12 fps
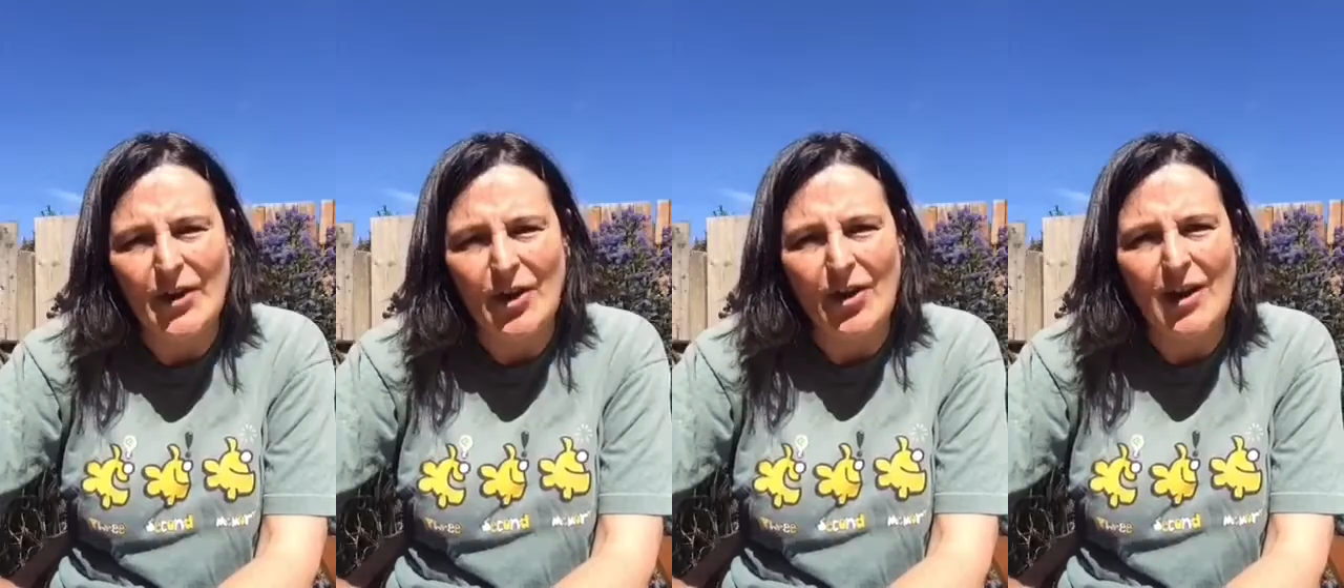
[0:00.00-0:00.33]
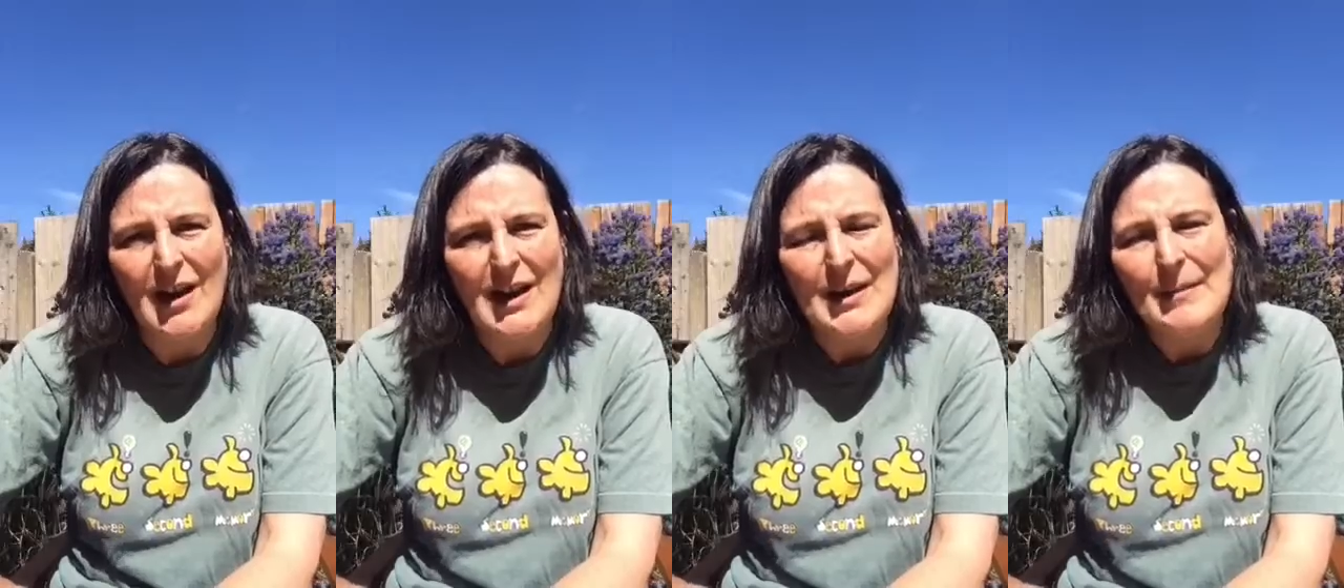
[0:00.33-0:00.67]
are
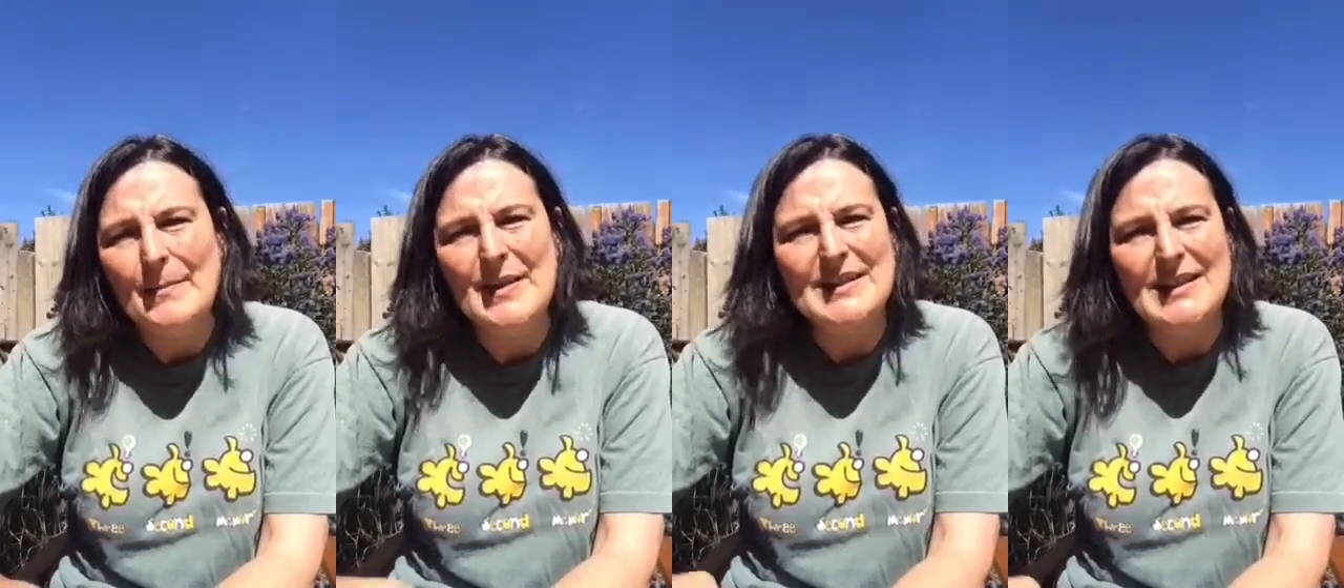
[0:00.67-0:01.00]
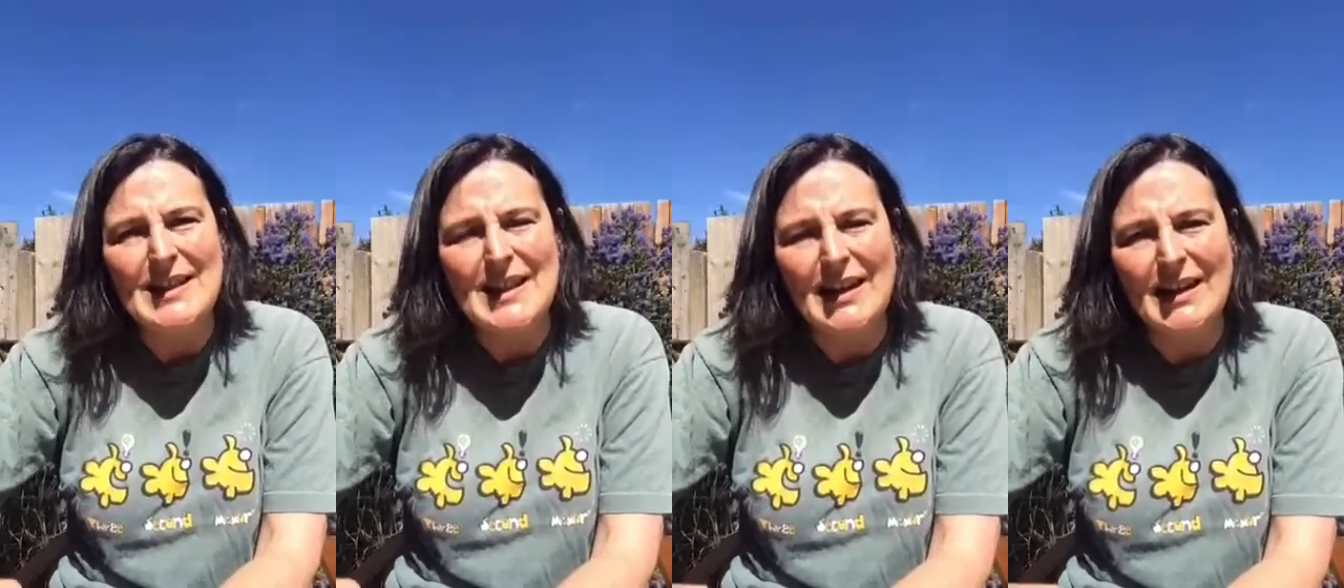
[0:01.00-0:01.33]

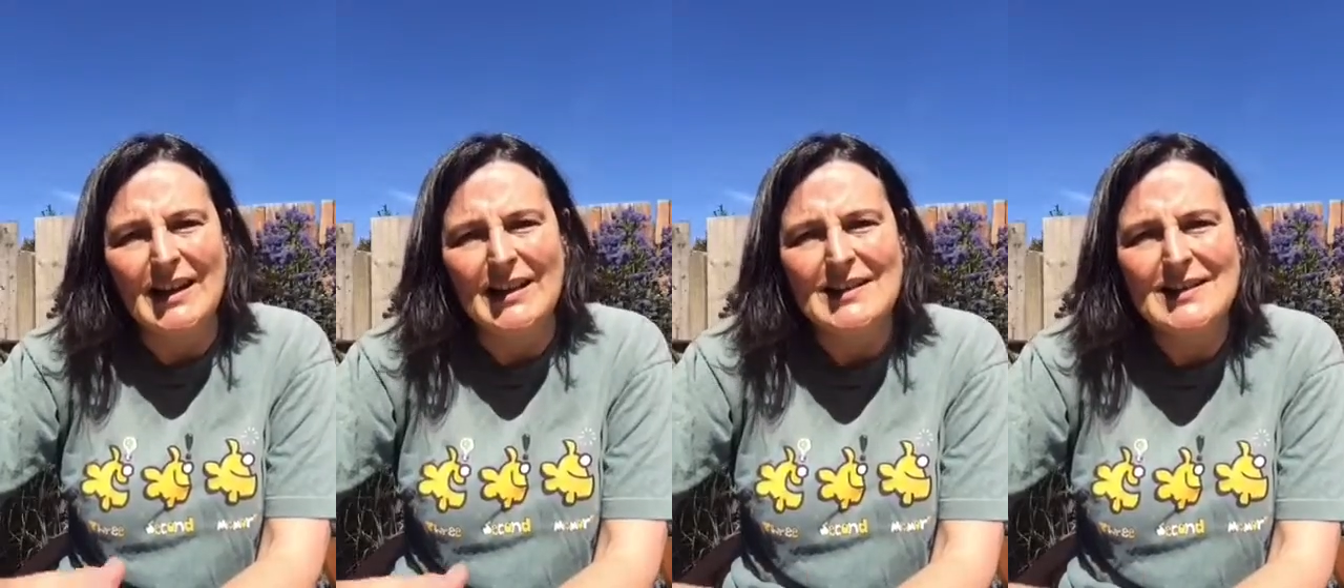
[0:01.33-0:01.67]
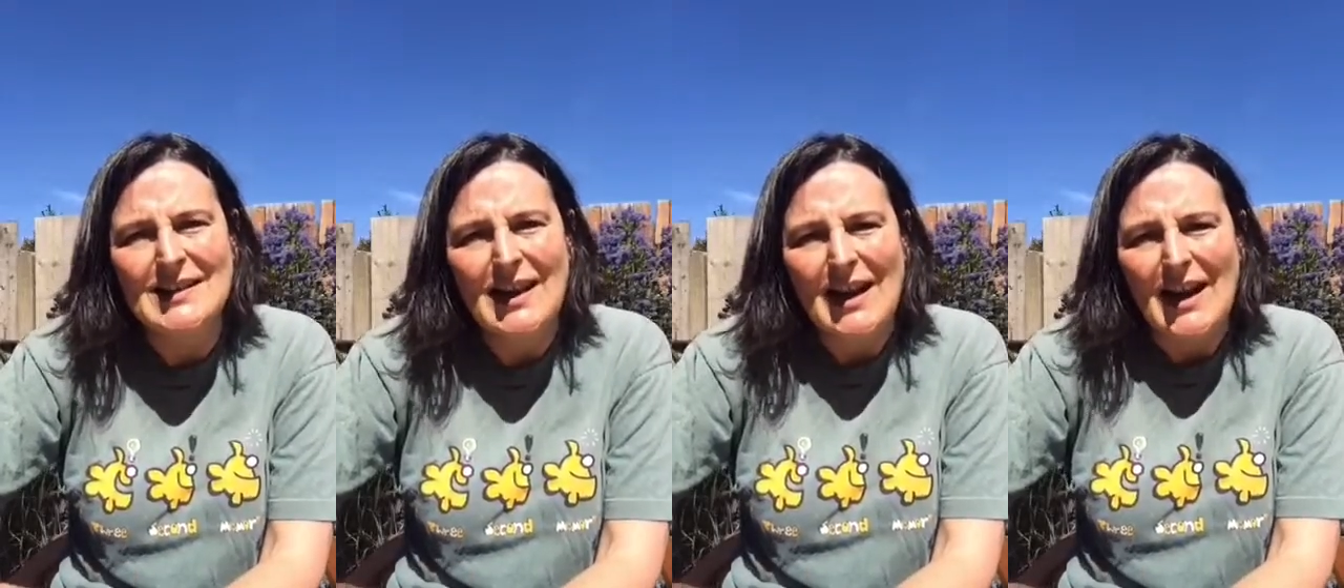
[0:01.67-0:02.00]
busy thinkers.